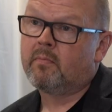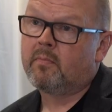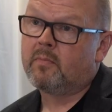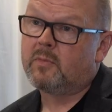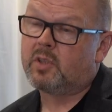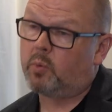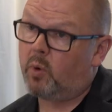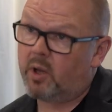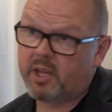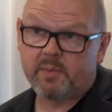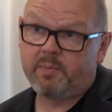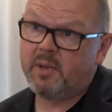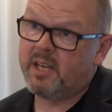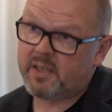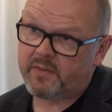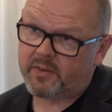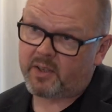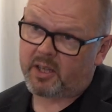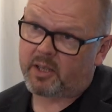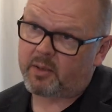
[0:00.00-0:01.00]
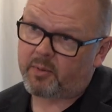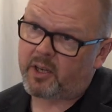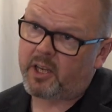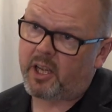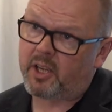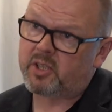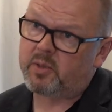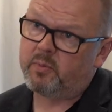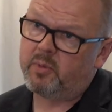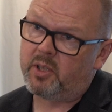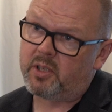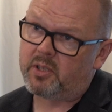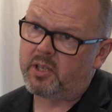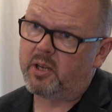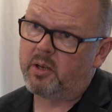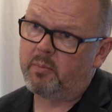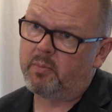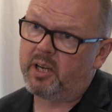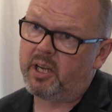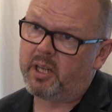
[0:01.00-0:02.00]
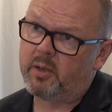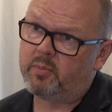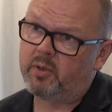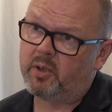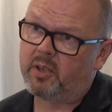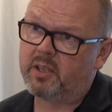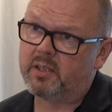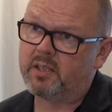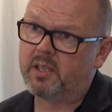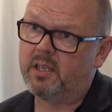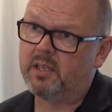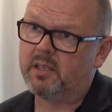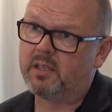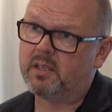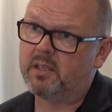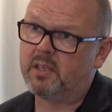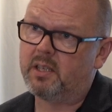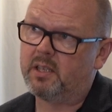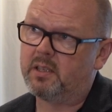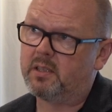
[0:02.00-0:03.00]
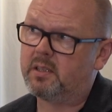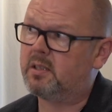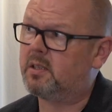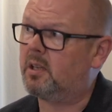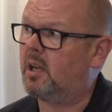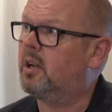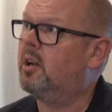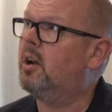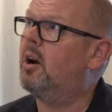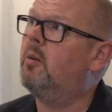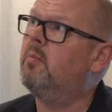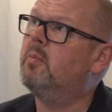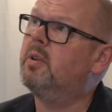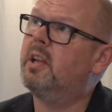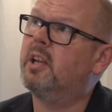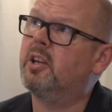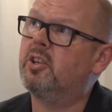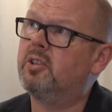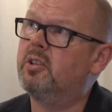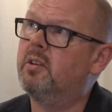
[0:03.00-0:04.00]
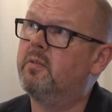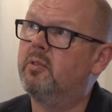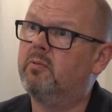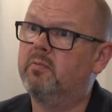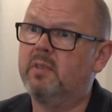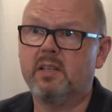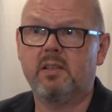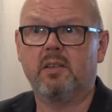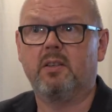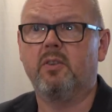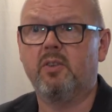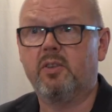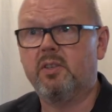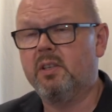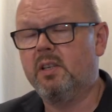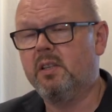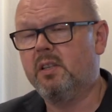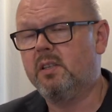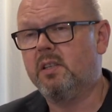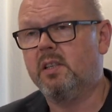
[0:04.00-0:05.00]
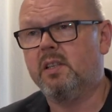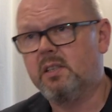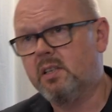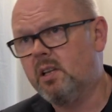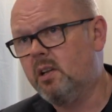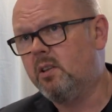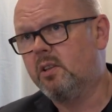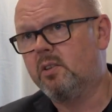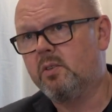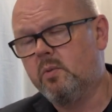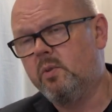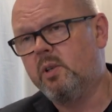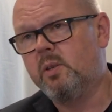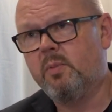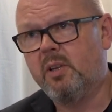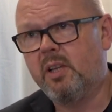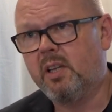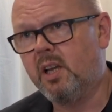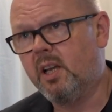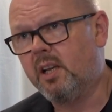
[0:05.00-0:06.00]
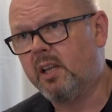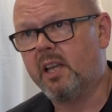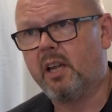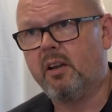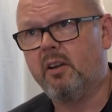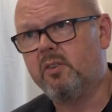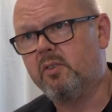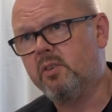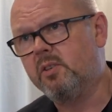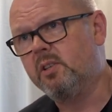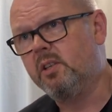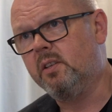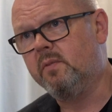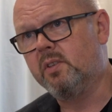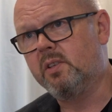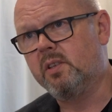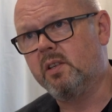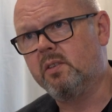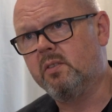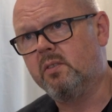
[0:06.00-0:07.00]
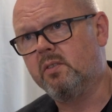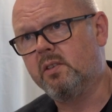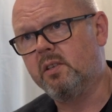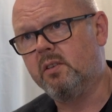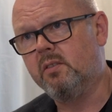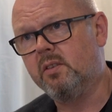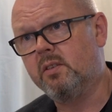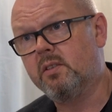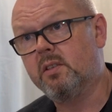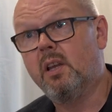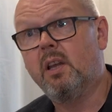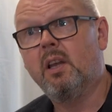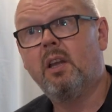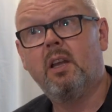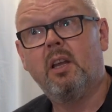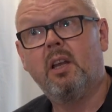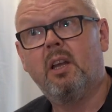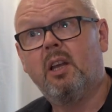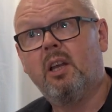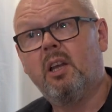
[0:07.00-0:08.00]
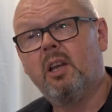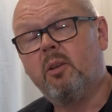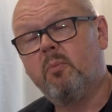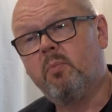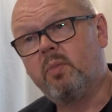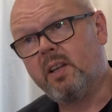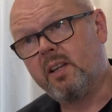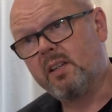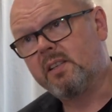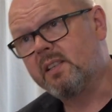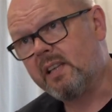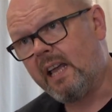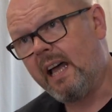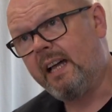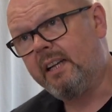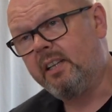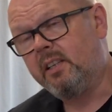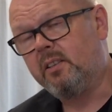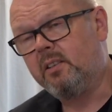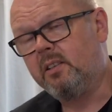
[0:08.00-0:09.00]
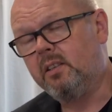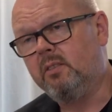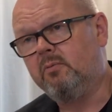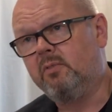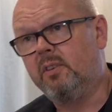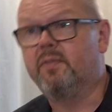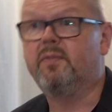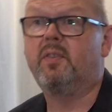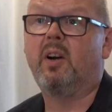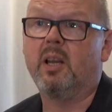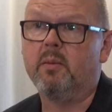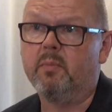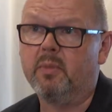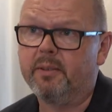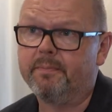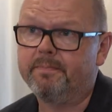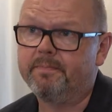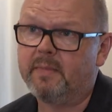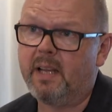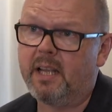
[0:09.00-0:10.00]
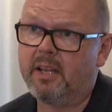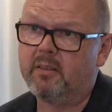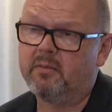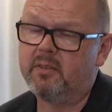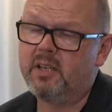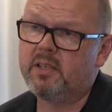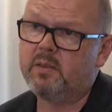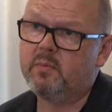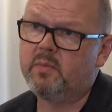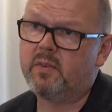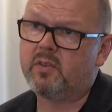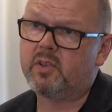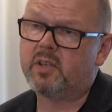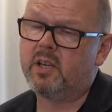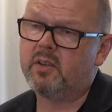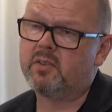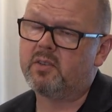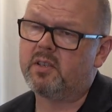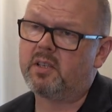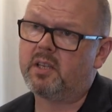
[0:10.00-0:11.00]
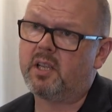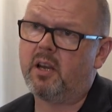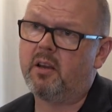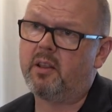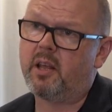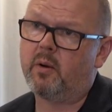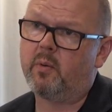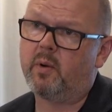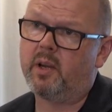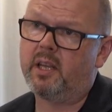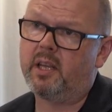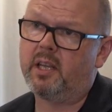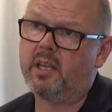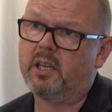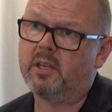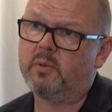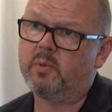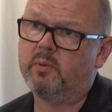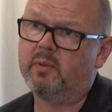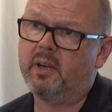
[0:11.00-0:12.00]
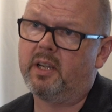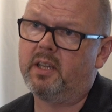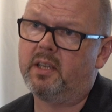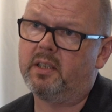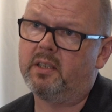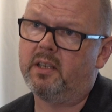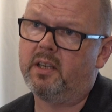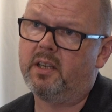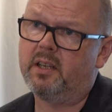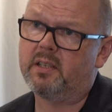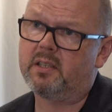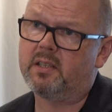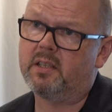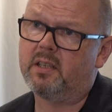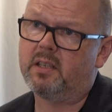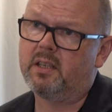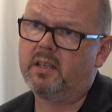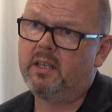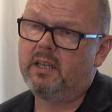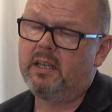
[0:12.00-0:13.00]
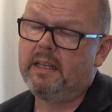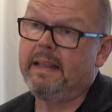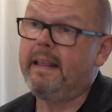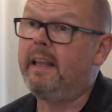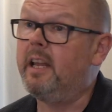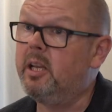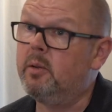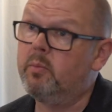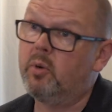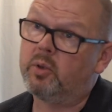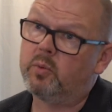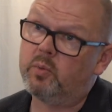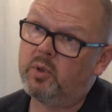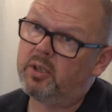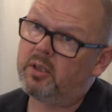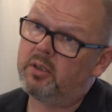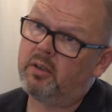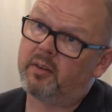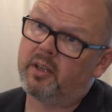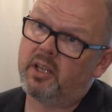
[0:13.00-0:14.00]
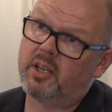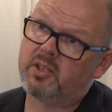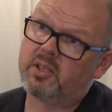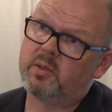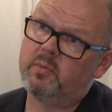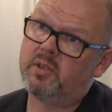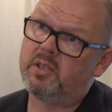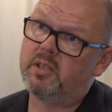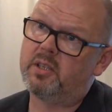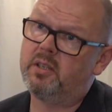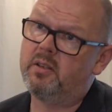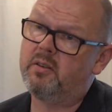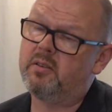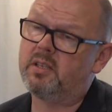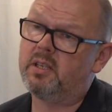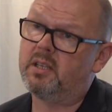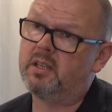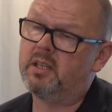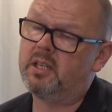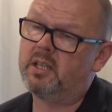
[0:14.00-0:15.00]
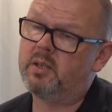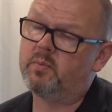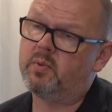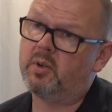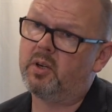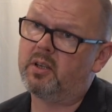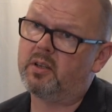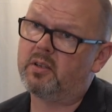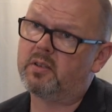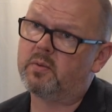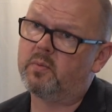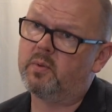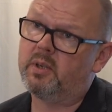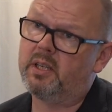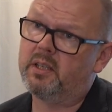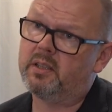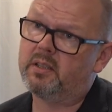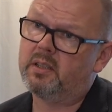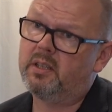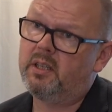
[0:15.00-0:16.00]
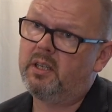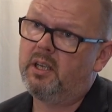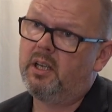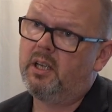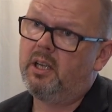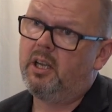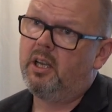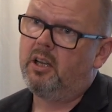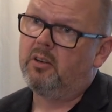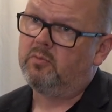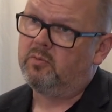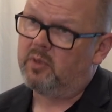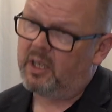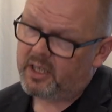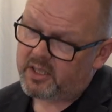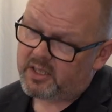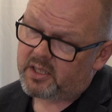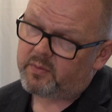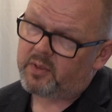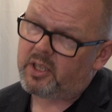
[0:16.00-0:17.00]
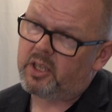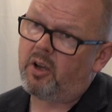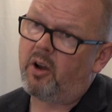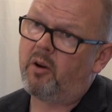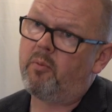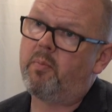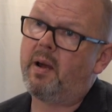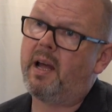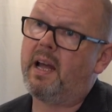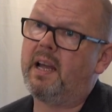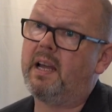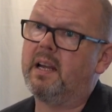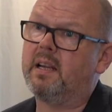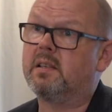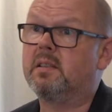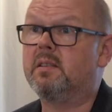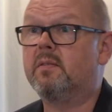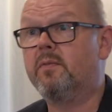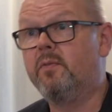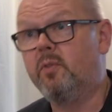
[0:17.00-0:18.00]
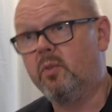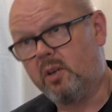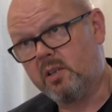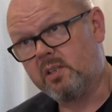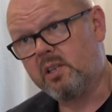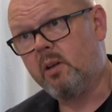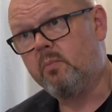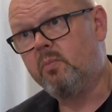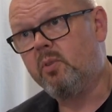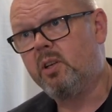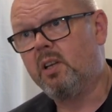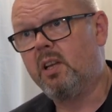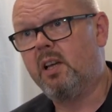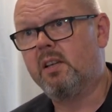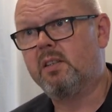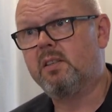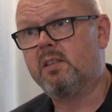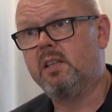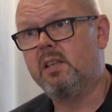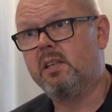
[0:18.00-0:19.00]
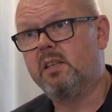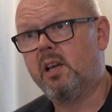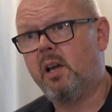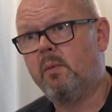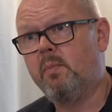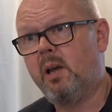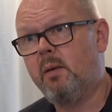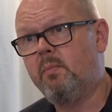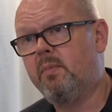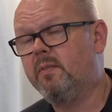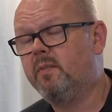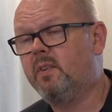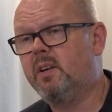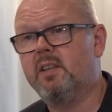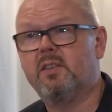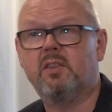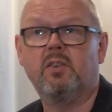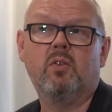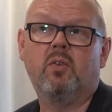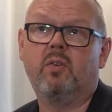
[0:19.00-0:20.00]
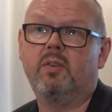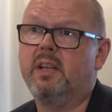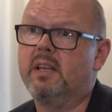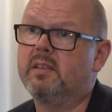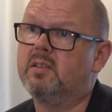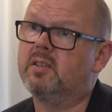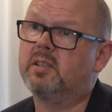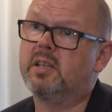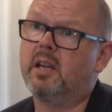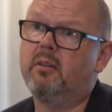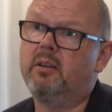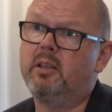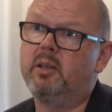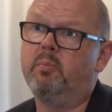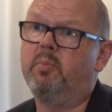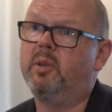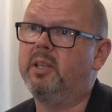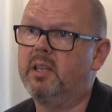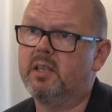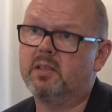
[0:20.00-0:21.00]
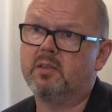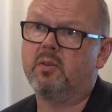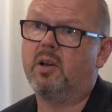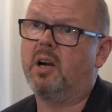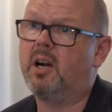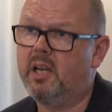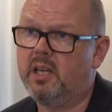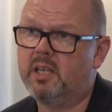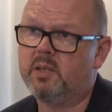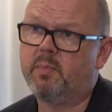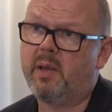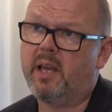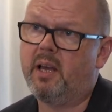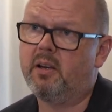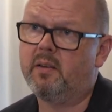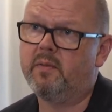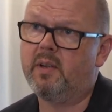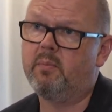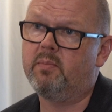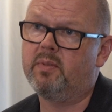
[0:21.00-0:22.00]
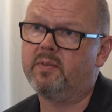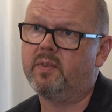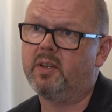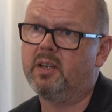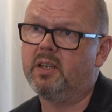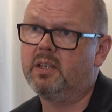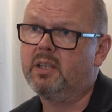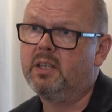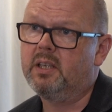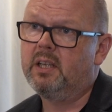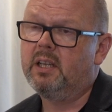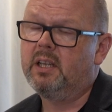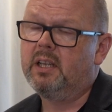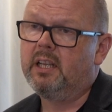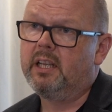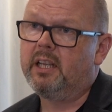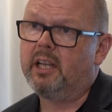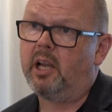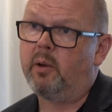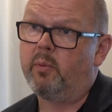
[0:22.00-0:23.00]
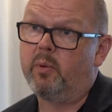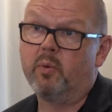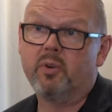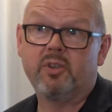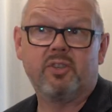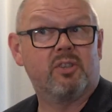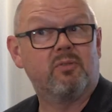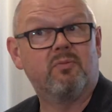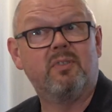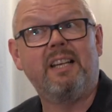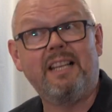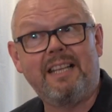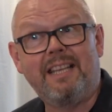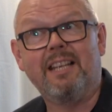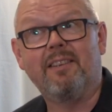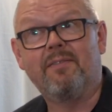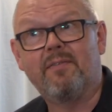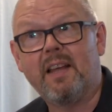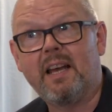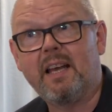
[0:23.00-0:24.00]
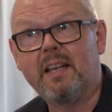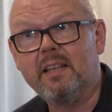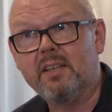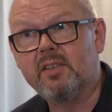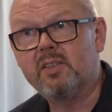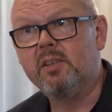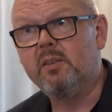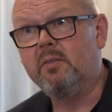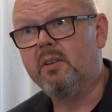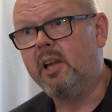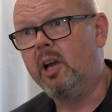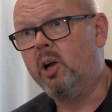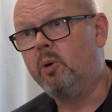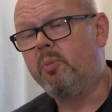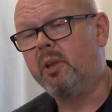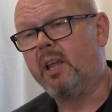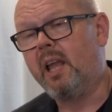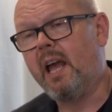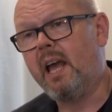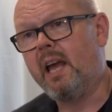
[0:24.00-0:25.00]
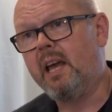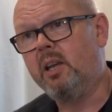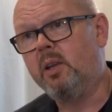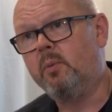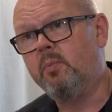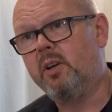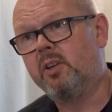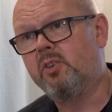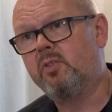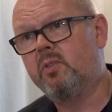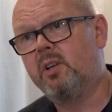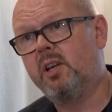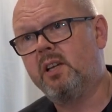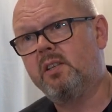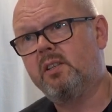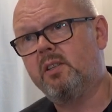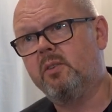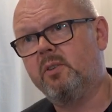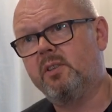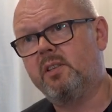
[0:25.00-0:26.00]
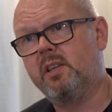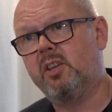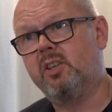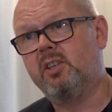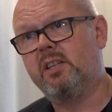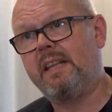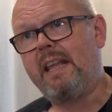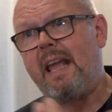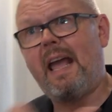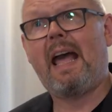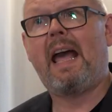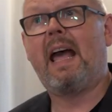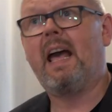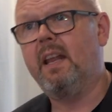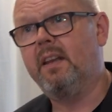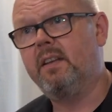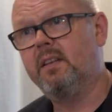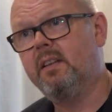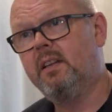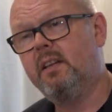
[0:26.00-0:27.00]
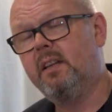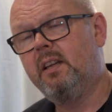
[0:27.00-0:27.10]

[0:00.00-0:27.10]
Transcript: So what this means for the customer who's going to buy the product is a combination of the resolution and the detail that's always been a kind of characteristic of the 600 series, plus added refinement. And the reason we've chosen to go that way is we recognise that in the modern world, a lot of customers are using these products with relatively compact, for example, Class D type amplifiers, not necessarily the biggest or highest powered of amplifier. And we wanted to really give that listener a helping hand by trying to essentially add